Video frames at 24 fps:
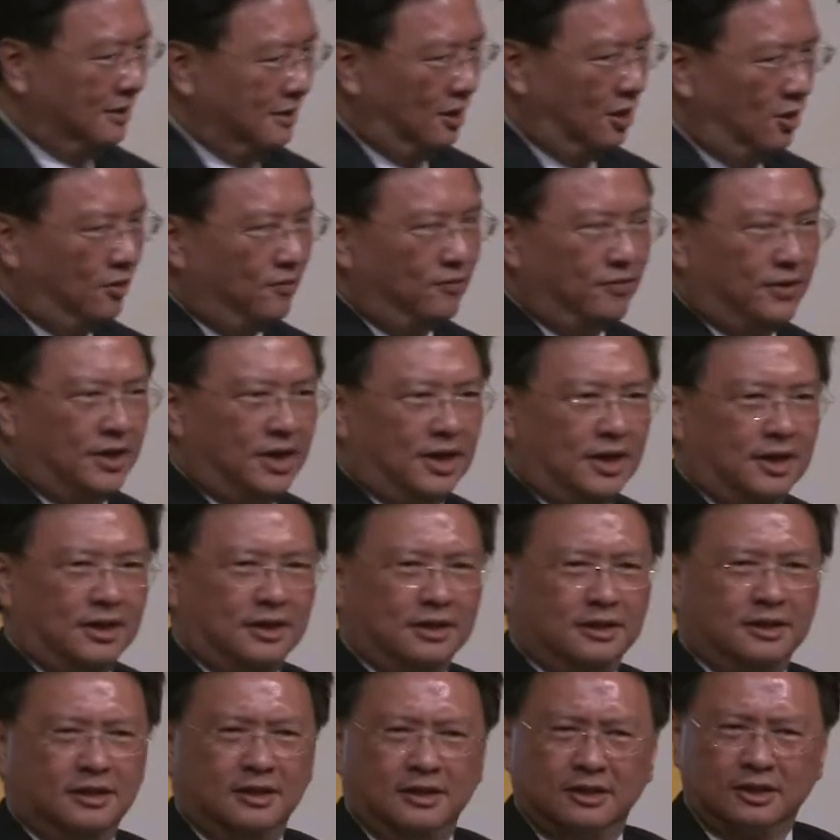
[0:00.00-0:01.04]
of
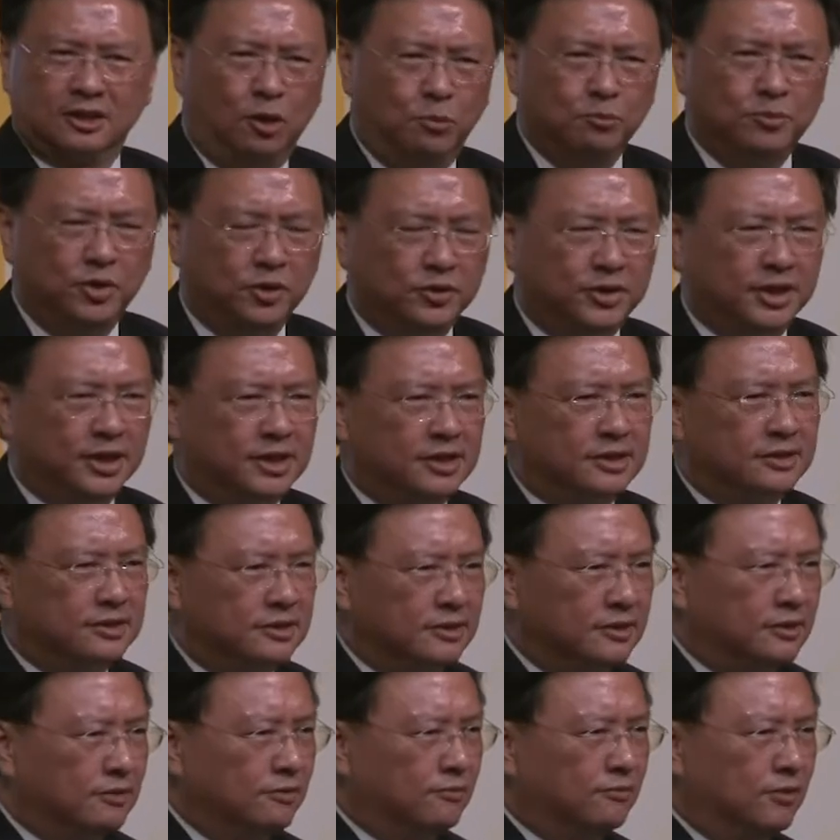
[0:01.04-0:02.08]
computers
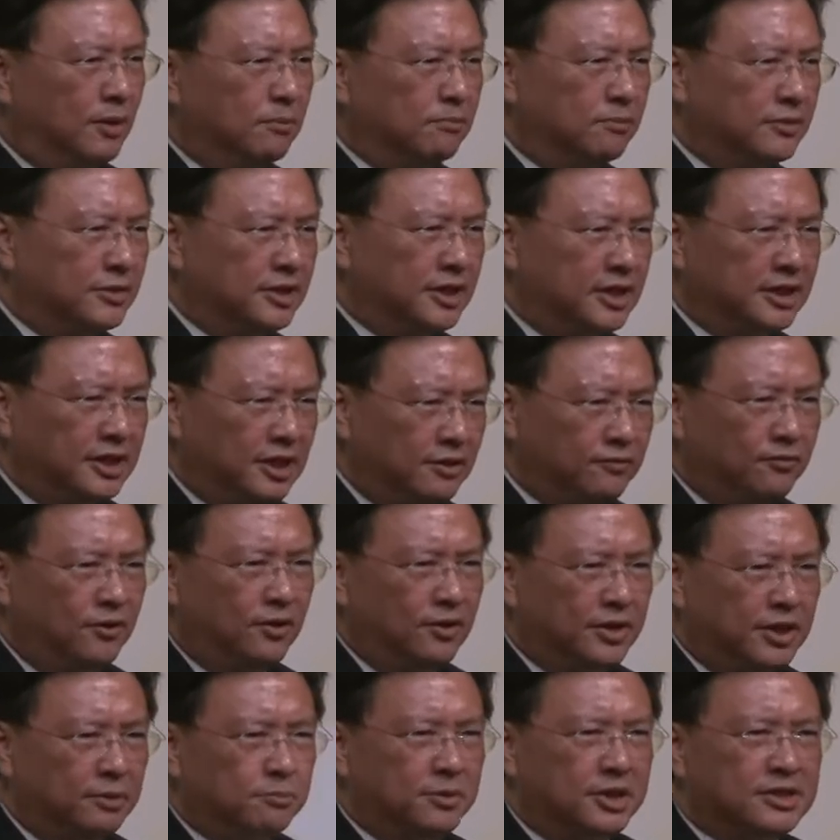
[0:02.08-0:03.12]
from
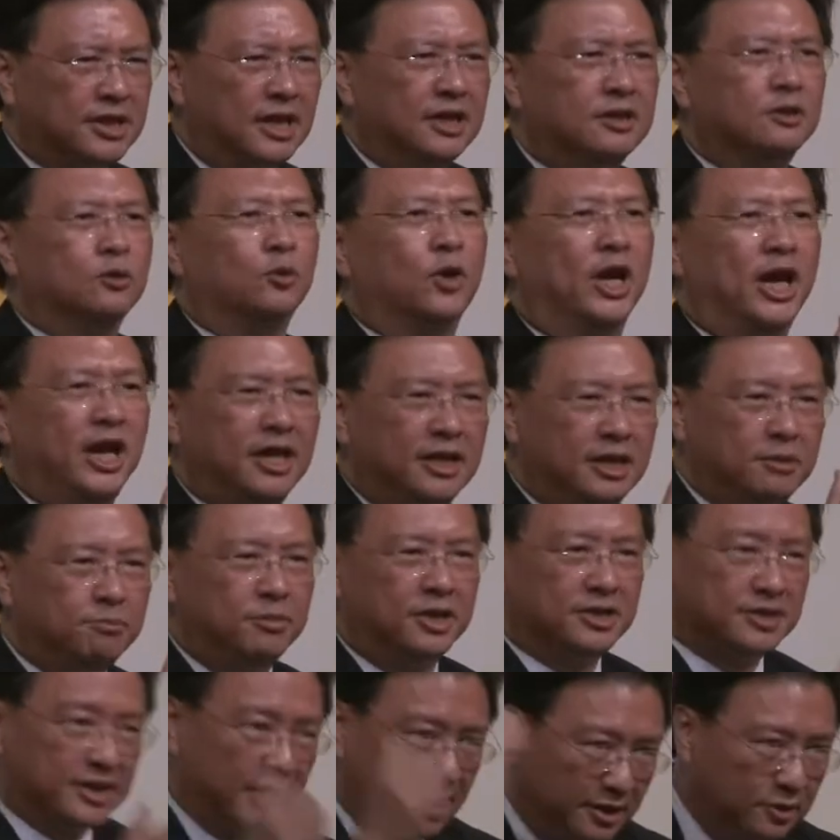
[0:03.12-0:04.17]
30-40% to
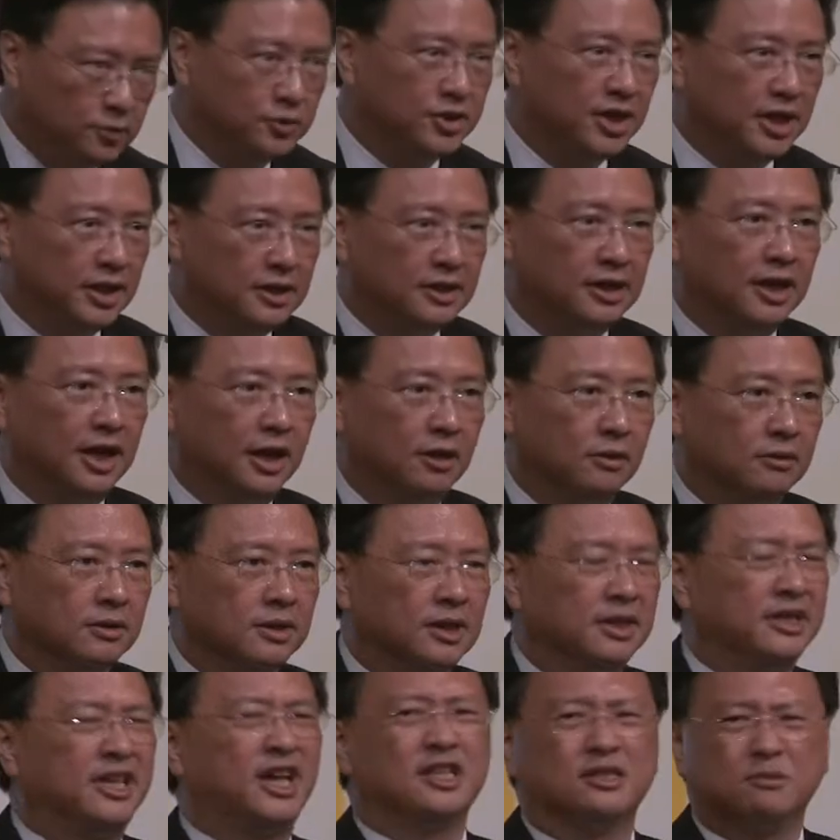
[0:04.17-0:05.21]
80% using cloud,
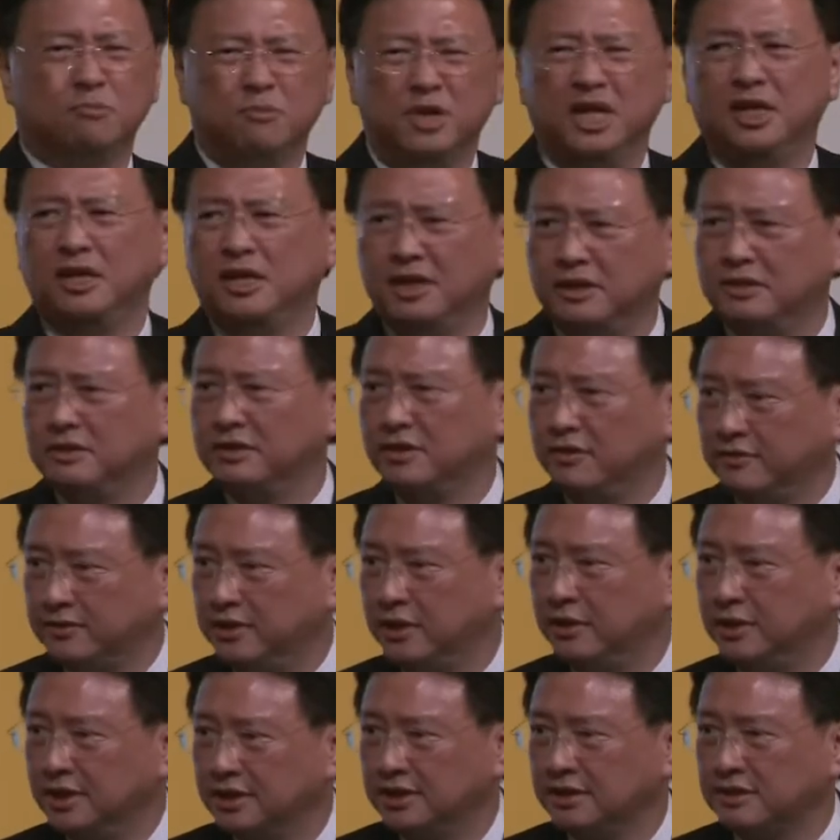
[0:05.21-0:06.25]
that's millions of
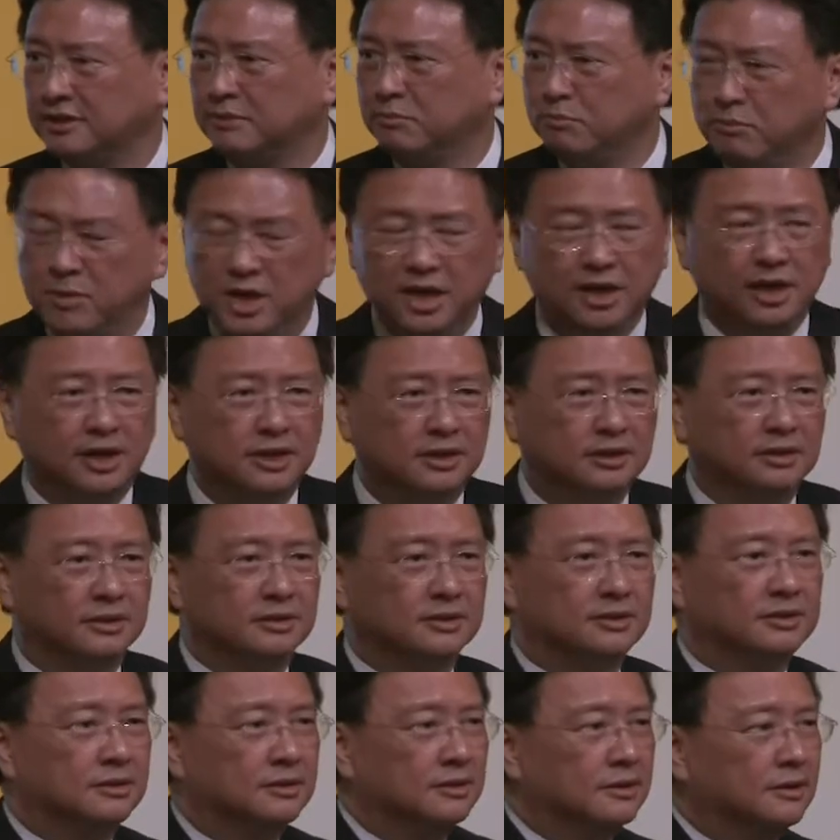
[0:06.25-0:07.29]
dollars,
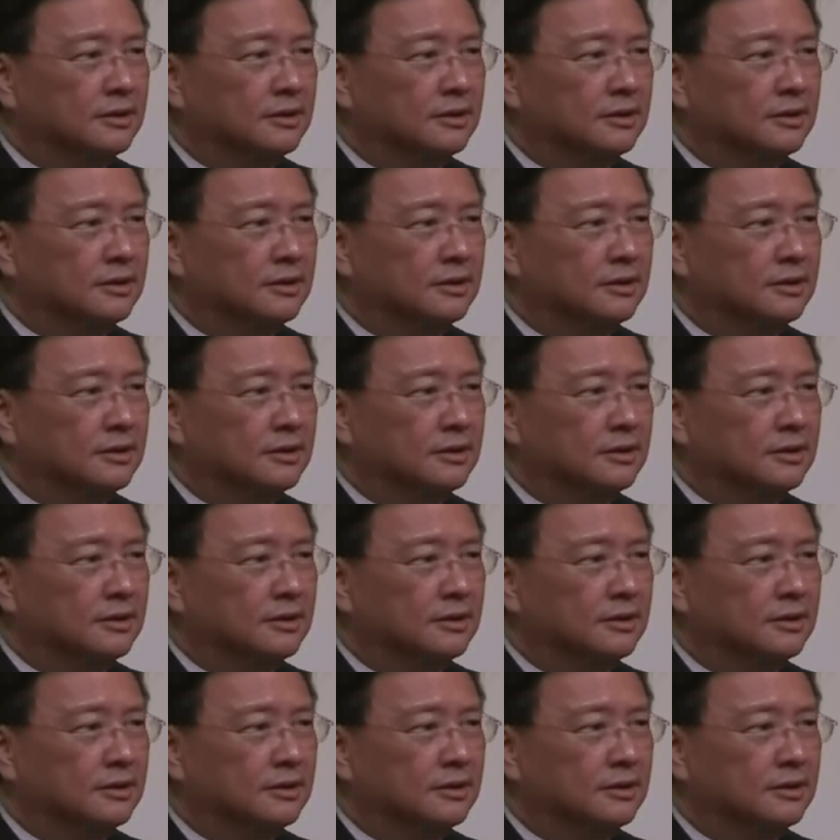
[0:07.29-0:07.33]
millions.